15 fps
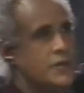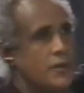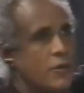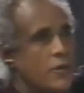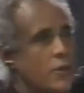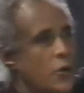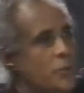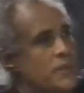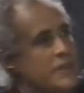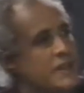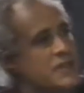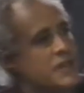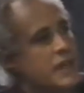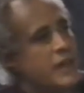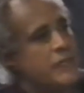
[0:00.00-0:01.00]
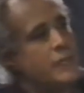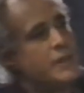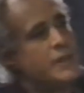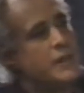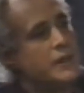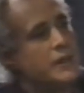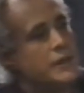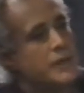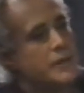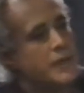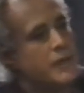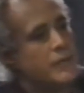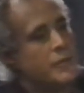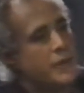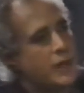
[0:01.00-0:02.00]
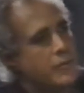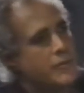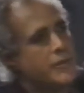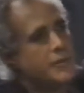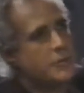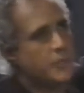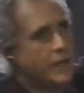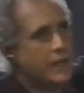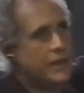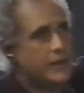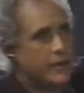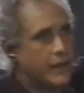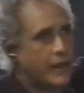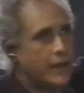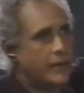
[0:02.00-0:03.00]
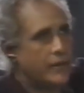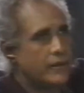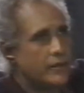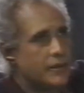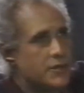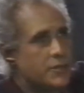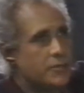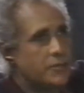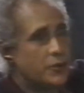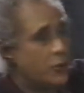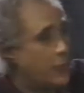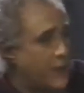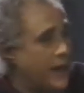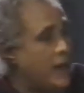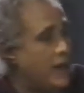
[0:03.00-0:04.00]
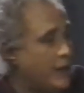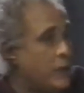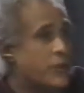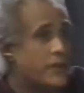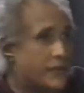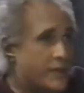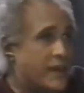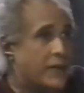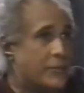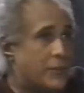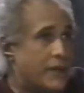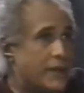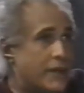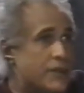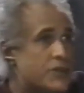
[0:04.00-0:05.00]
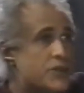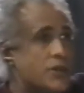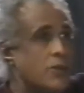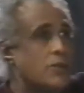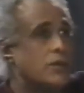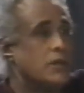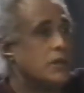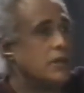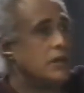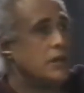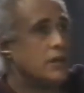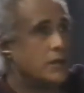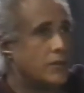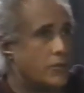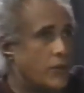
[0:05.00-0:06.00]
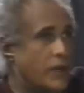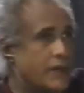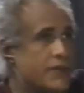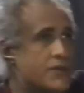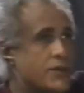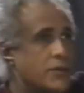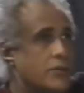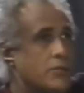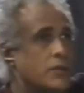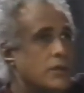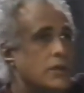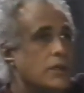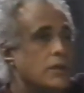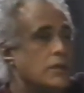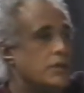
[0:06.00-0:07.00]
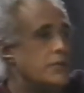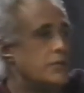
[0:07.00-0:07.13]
There's no hope because every effort to pay the debt is you're paying it with debt money. By financing it, yes, by getting more money.